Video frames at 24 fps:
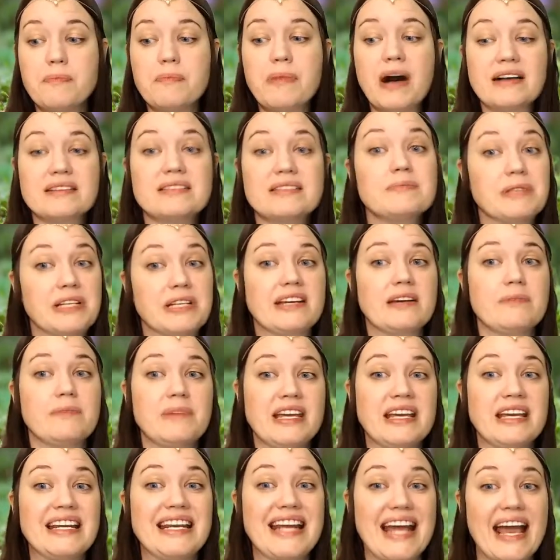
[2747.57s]
possibly can
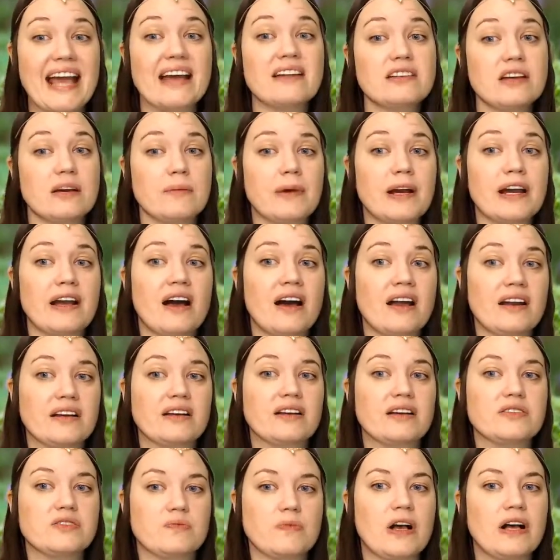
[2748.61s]
be an
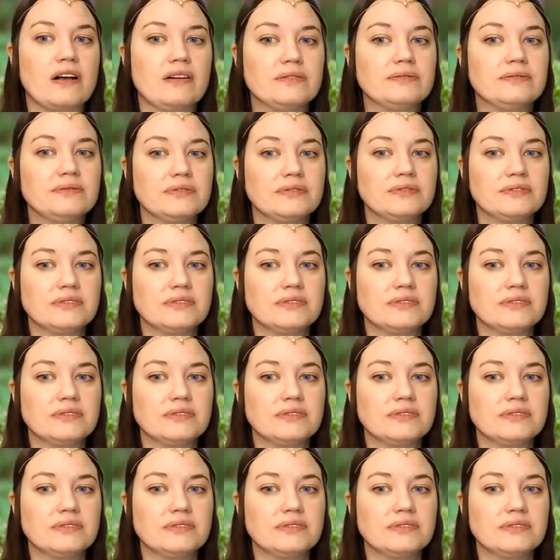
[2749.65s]
antibiotic as well.